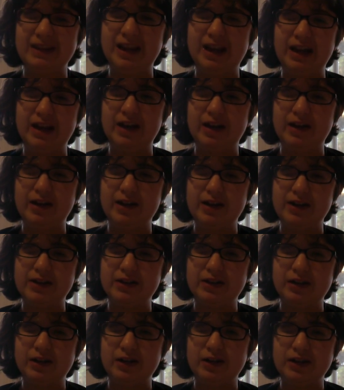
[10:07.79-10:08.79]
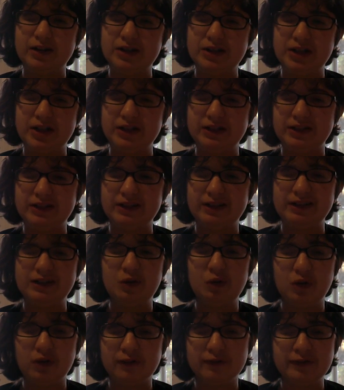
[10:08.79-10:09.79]
And Jace is an
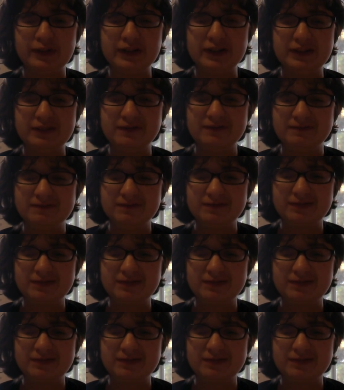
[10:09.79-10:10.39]
orphan,